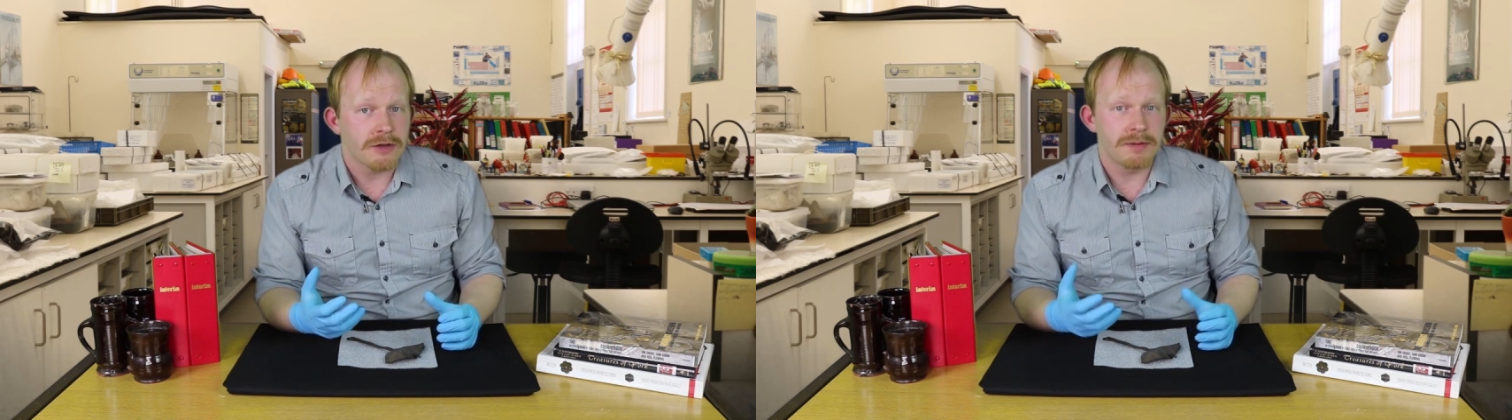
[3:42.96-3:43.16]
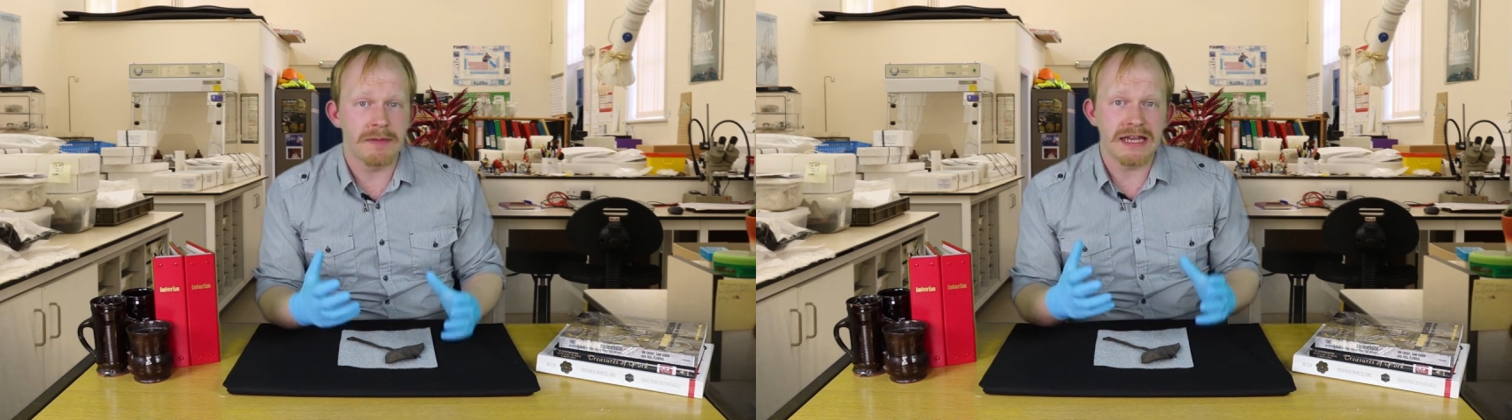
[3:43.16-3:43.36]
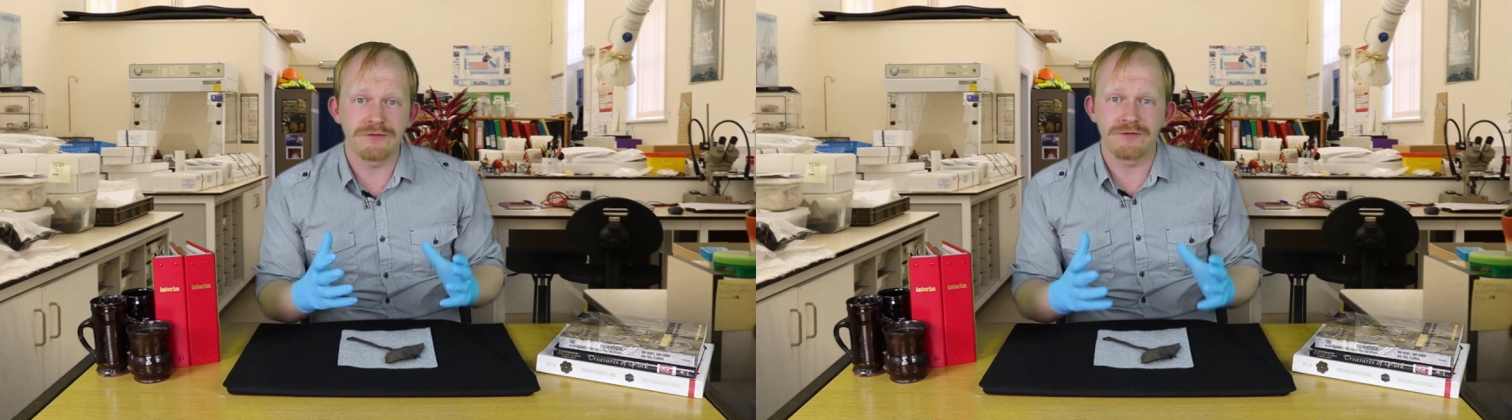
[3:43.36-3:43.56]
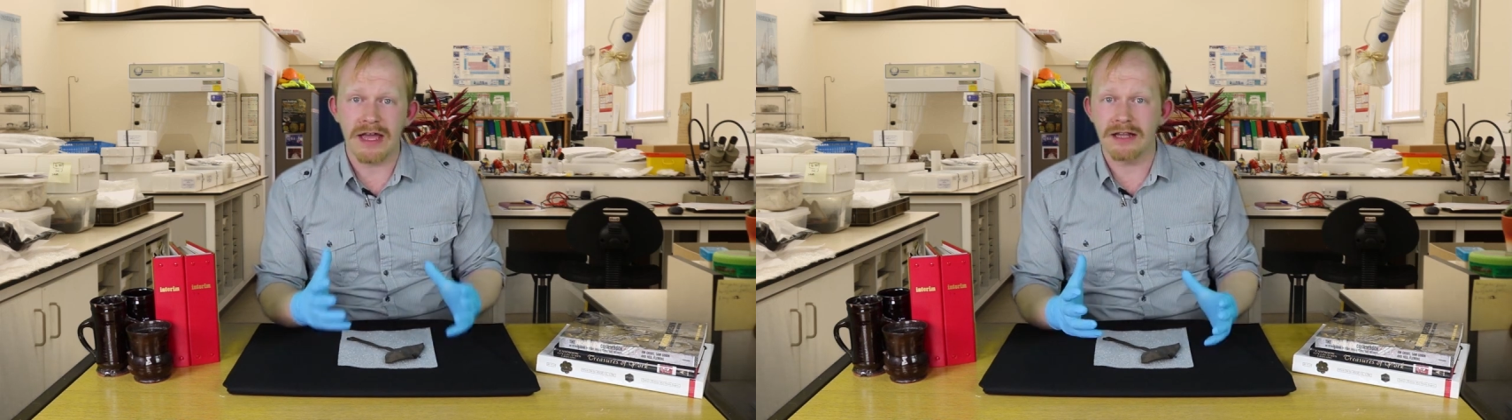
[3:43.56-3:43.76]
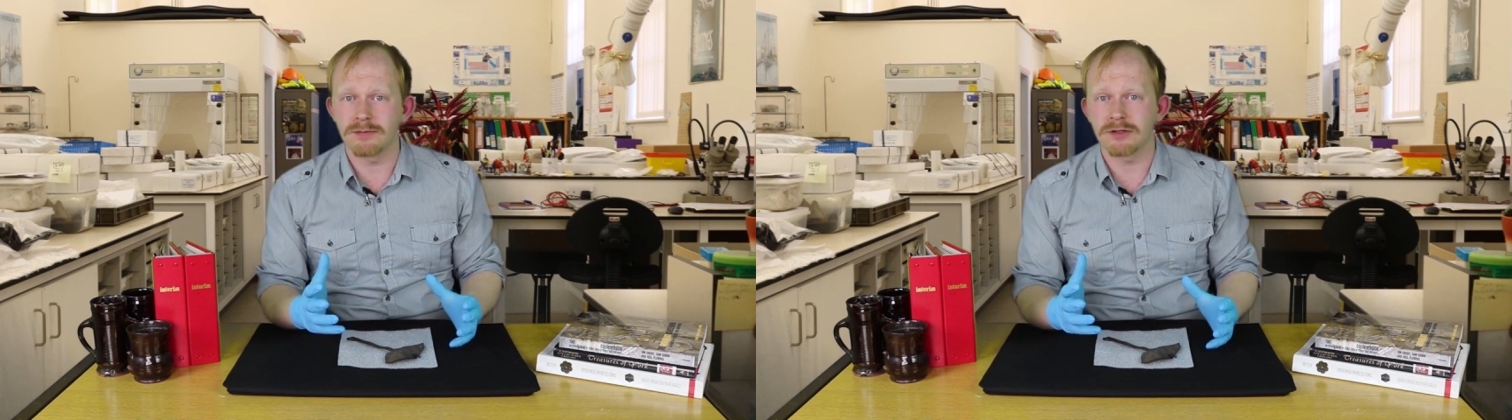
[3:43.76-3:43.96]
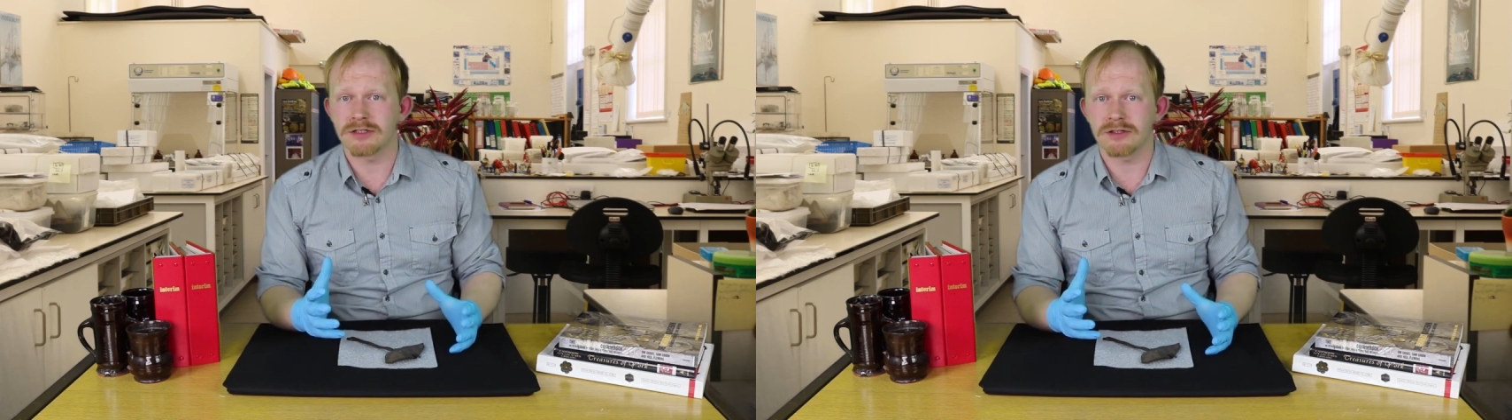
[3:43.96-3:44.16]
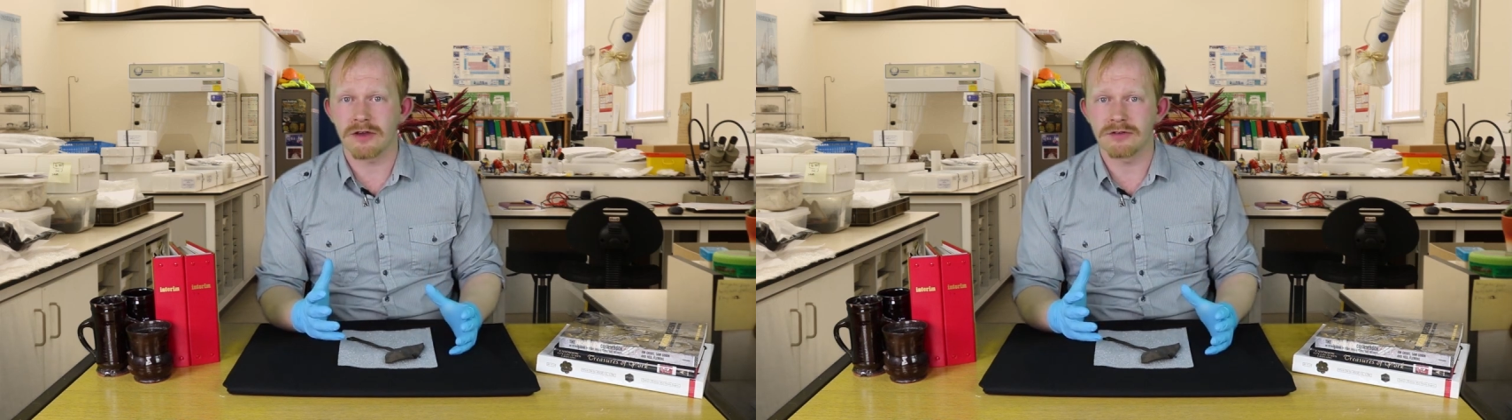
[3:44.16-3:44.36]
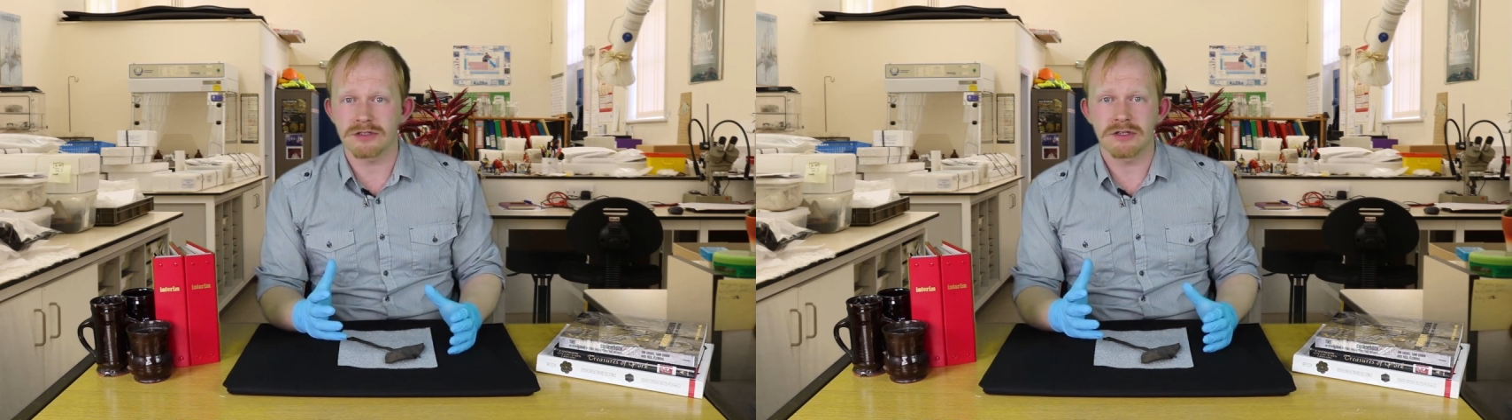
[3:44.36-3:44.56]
could be made available to those